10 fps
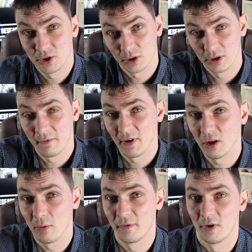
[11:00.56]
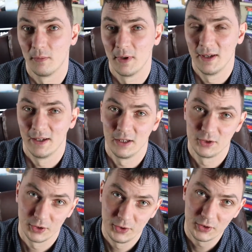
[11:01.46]
it should develop from
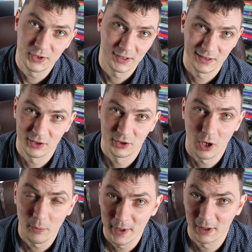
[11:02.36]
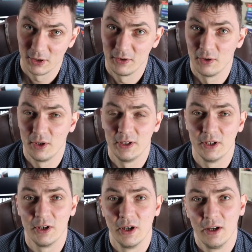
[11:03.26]
introducing the topic to the
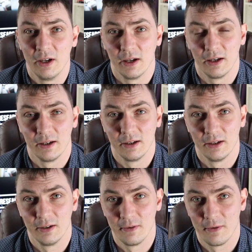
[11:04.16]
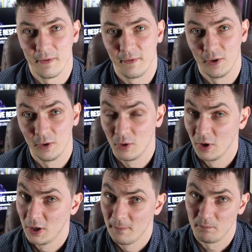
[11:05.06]
reader uh, through
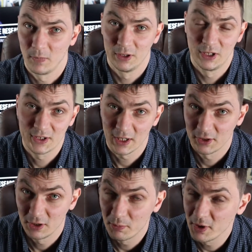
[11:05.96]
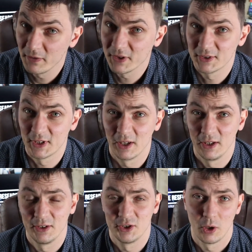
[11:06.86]
discussing the previous
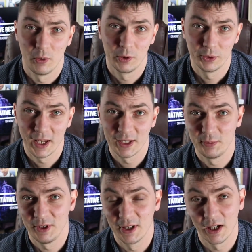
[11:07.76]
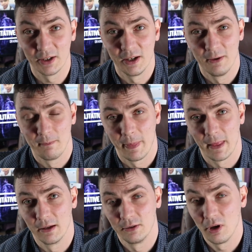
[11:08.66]
studies, showing what has been done,
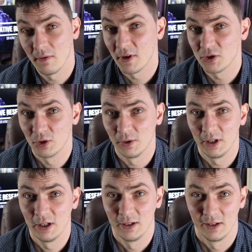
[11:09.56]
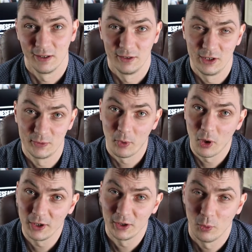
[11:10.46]
uh, to eventually uh, this
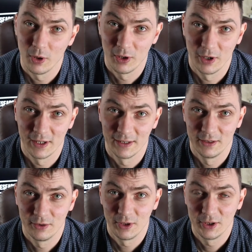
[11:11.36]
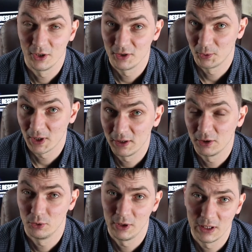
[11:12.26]
point where uh, the reader is ready
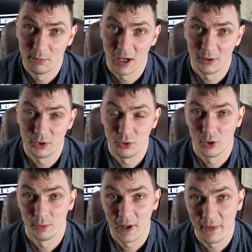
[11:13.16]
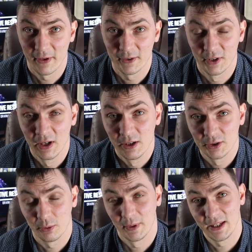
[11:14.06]
to read about your methods.
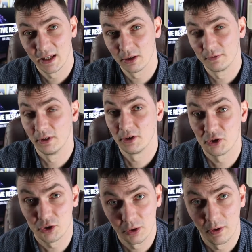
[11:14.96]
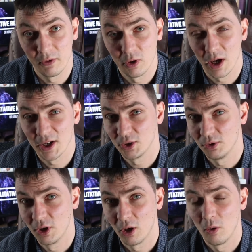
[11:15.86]
So by the end of the literature review I
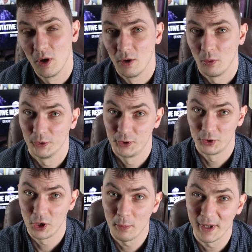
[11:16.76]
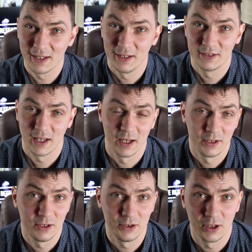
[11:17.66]
should know what your topic is, I
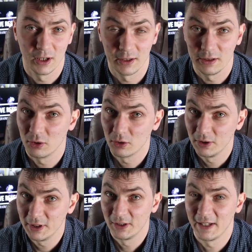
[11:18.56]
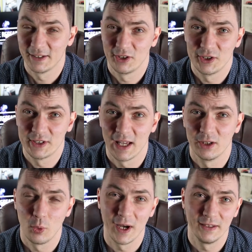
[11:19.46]
need, I need to clearly
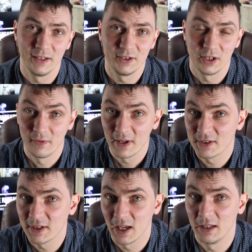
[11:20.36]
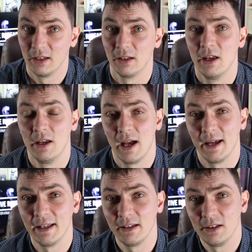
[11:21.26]
understand why it needs investigating
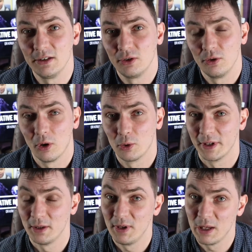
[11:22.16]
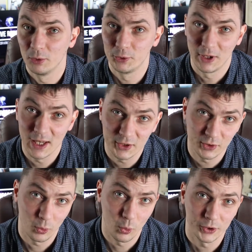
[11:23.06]
and I need to already be able to
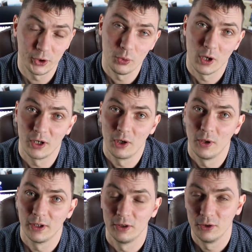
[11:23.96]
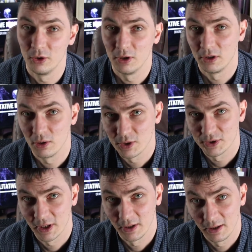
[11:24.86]
guess what you are going to do in your
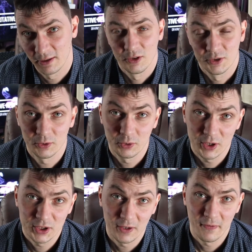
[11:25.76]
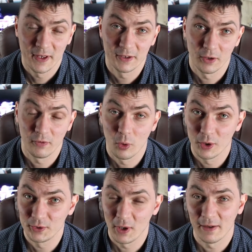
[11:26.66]
study. So to achieve this, of
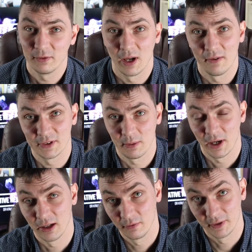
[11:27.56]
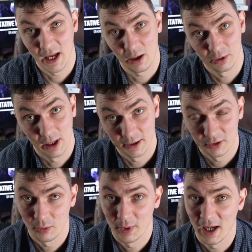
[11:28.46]
course, you have to have some kind of an outline.
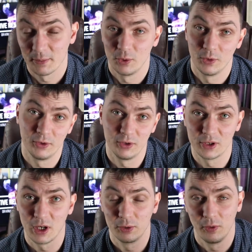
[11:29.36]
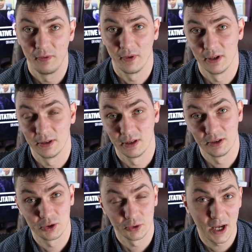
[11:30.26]
So perhaps you want to start with uh, an
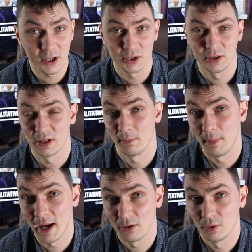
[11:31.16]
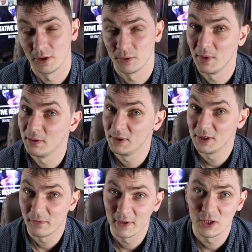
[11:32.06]
introduction, some background, maybe
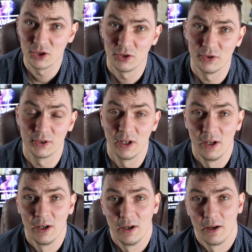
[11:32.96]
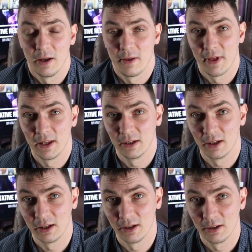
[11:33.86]
definitions, uh, then
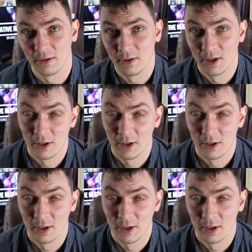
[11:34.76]
uh,